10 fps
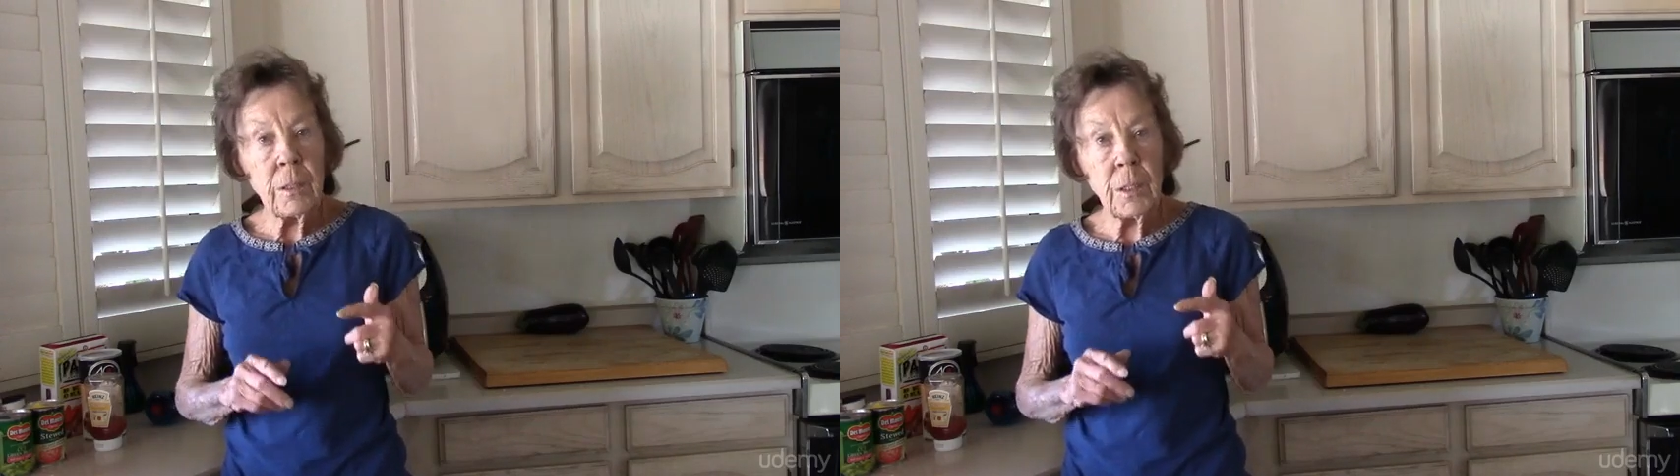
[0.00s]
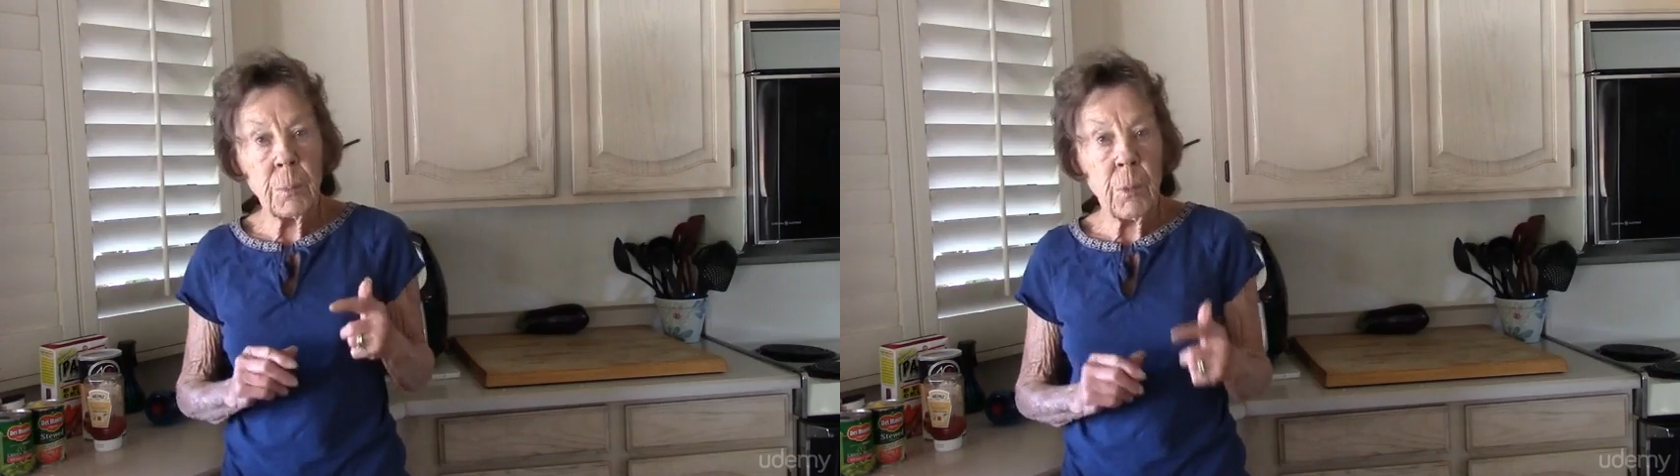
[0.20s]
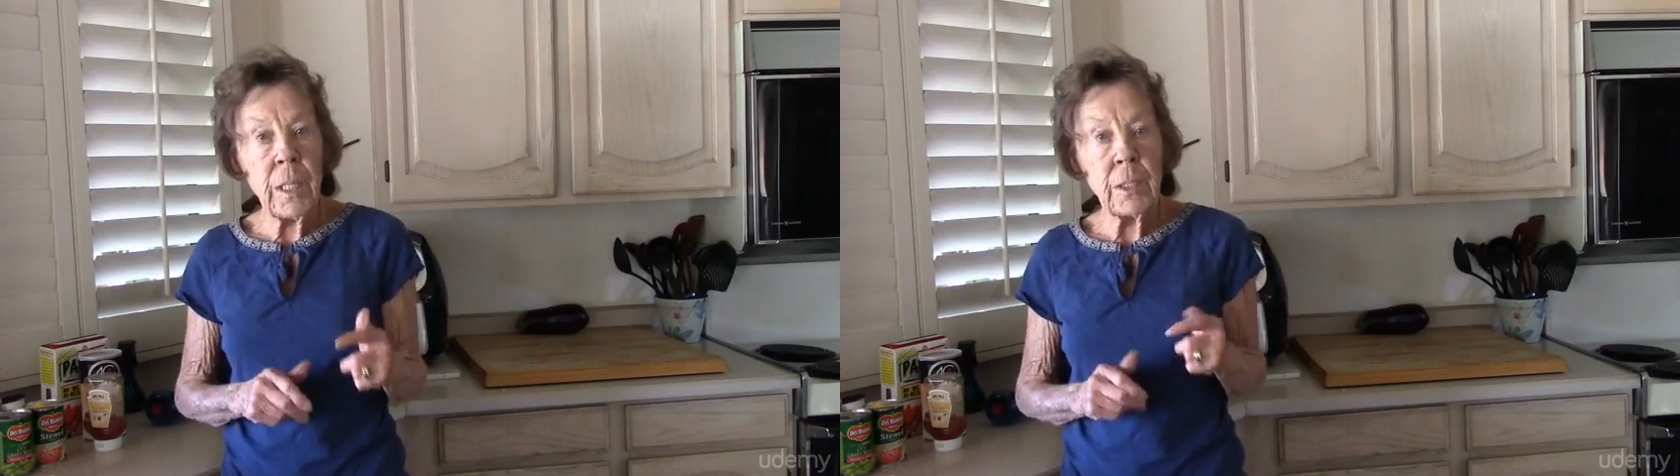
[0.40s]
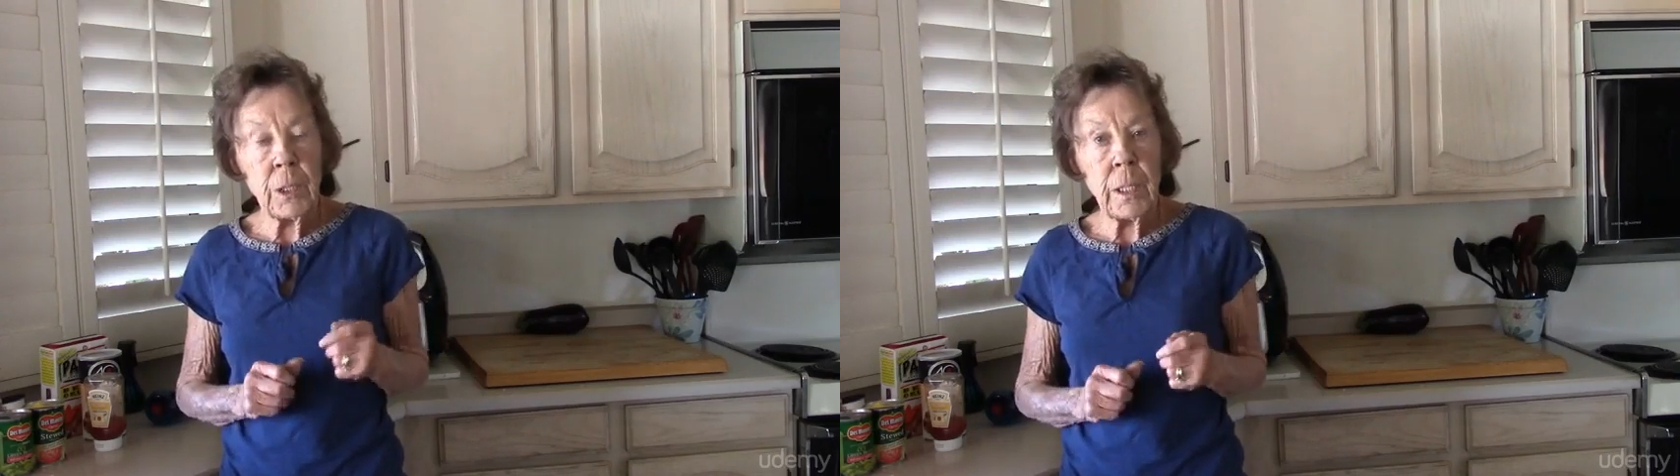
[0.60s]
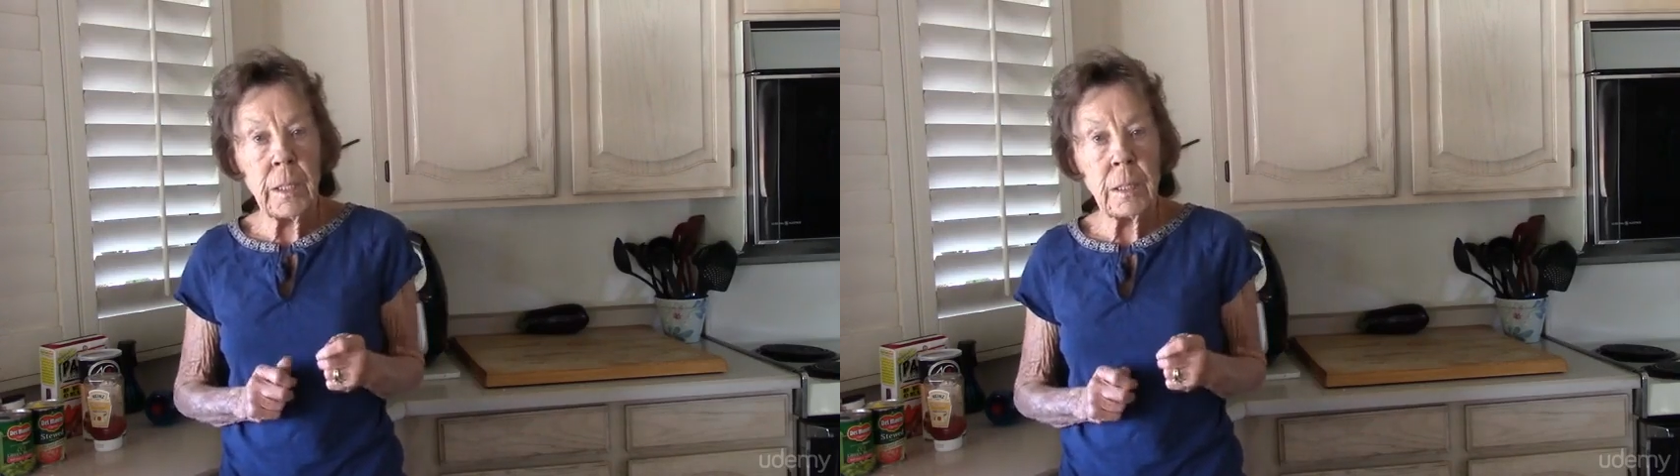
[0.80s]

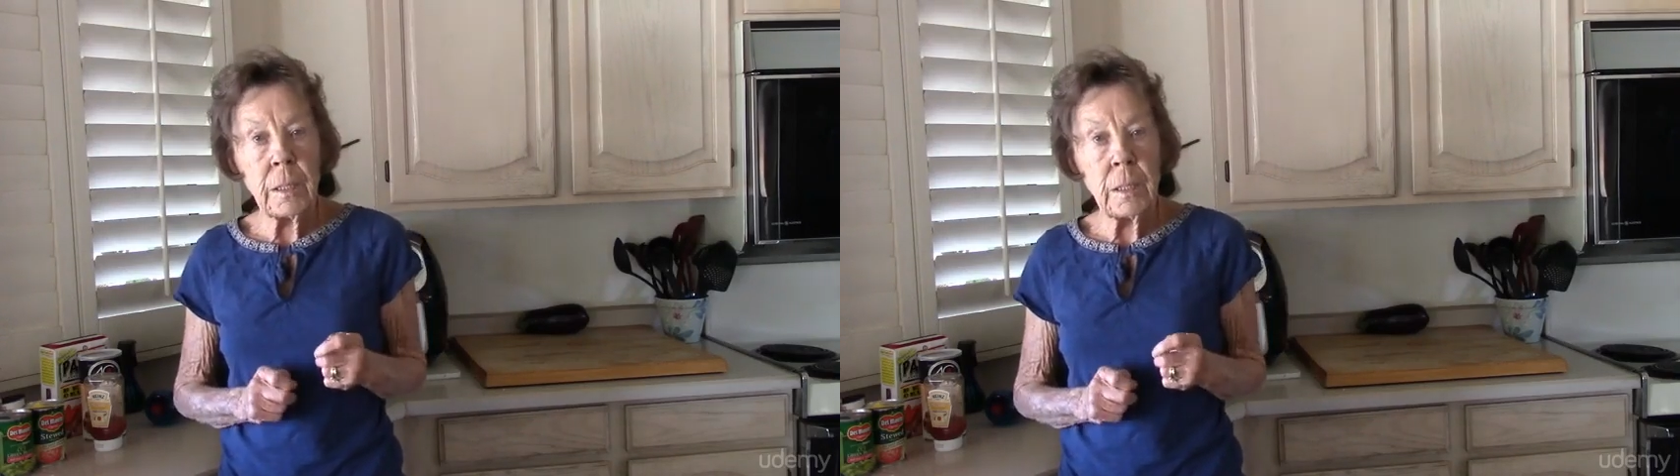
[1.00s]
spreadsheet